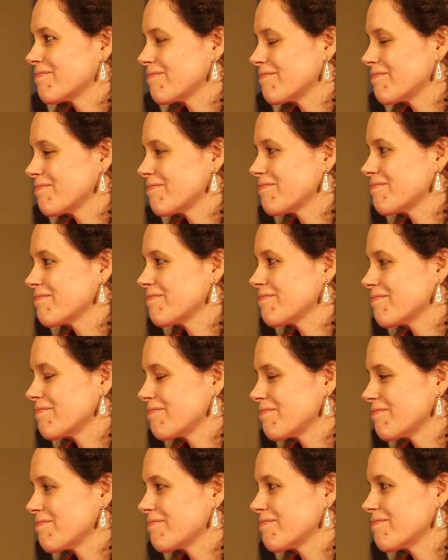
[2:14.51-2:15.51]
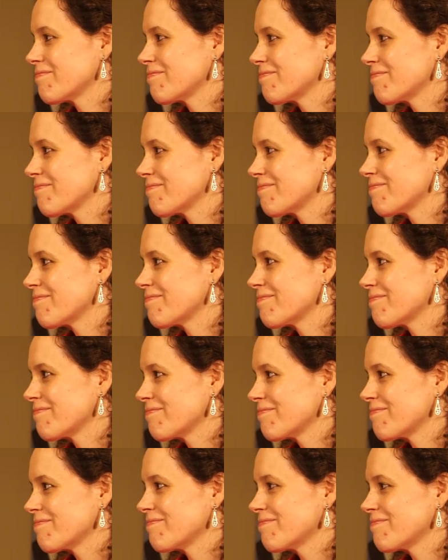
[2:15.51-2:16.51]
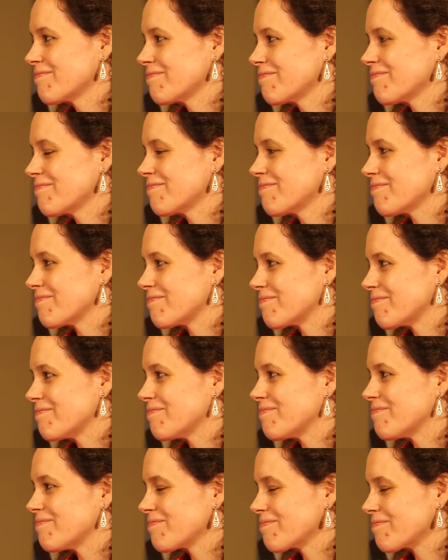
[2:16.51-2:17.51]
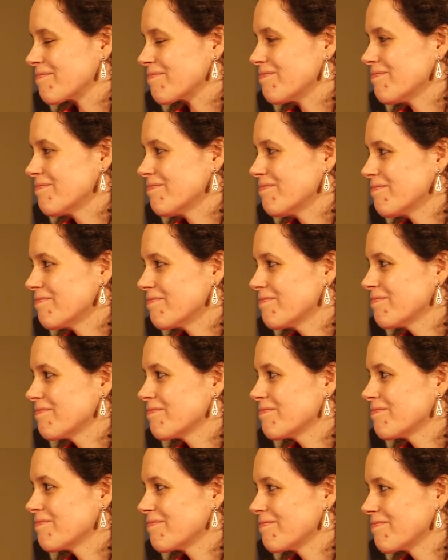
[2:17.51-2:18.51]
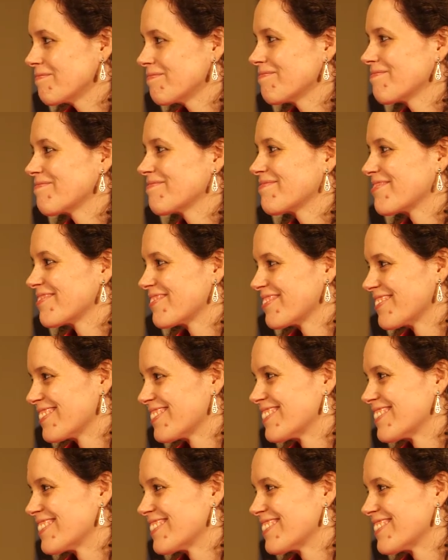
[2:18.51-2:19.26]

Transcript: [no speech]